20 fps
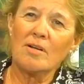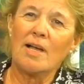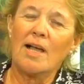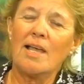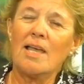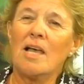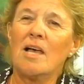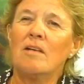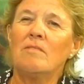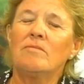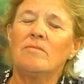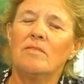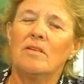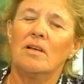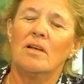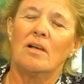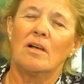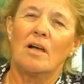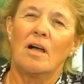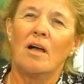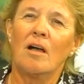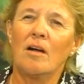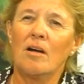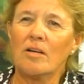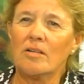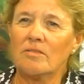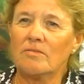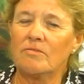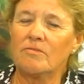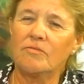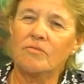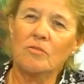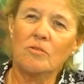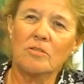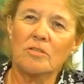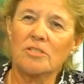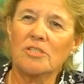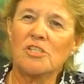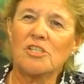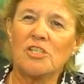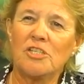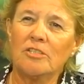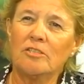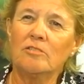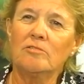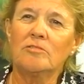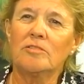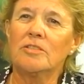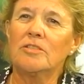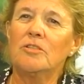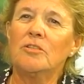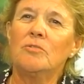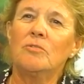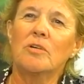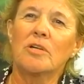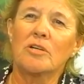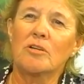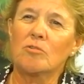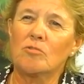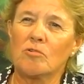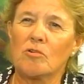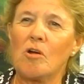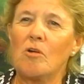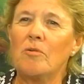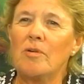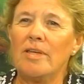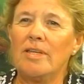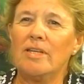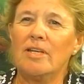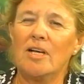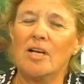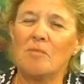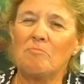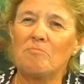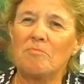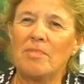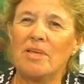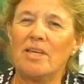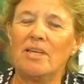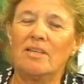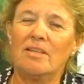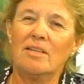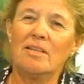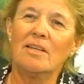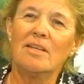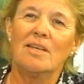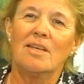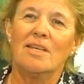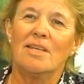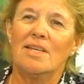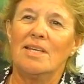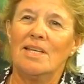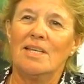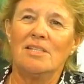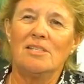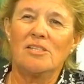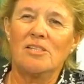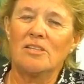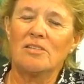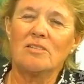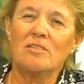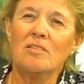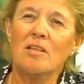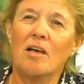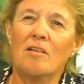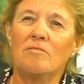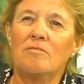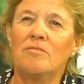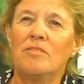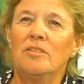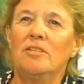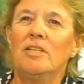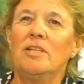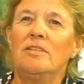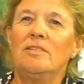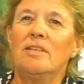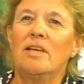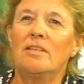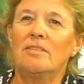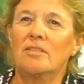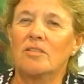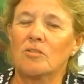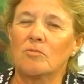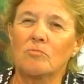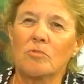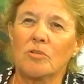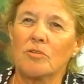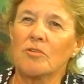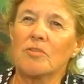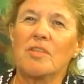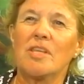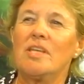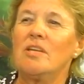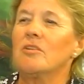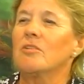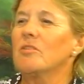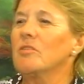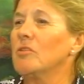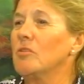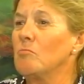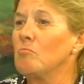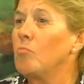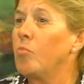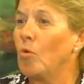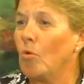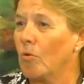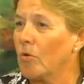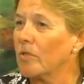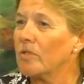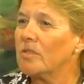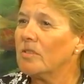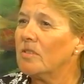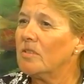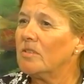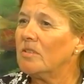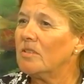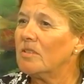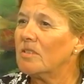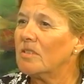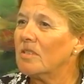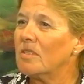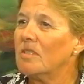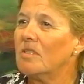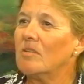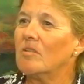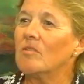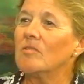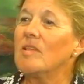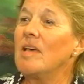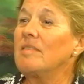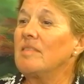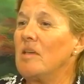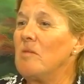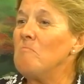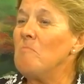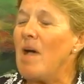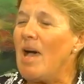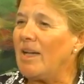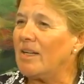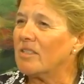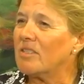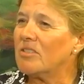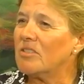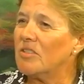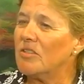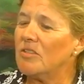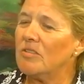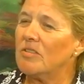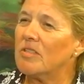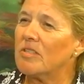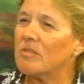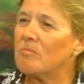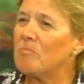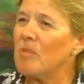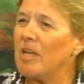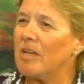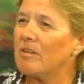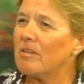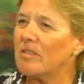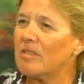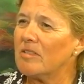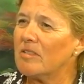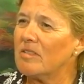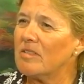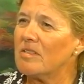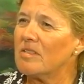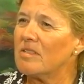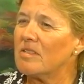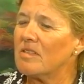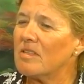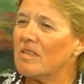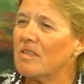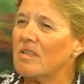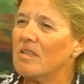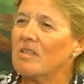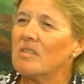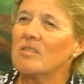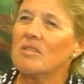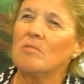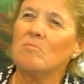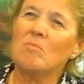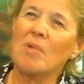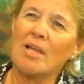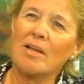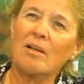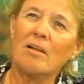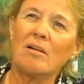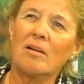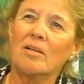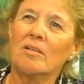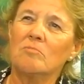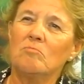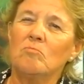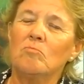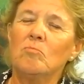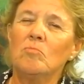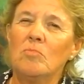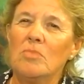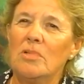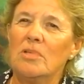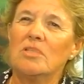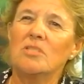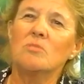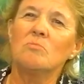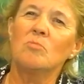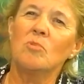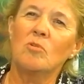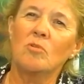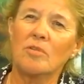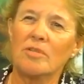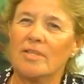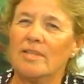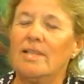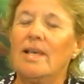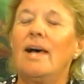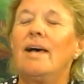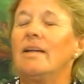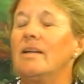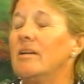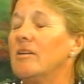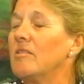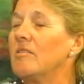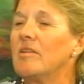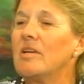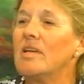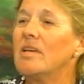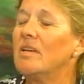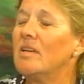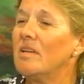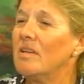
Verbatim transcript: I have a heart for children who are growing up and and just not feeling that they're worthy or they're important mm-hmm. or that they matter to their parents. Mm-hmm. So my heart is more in that area.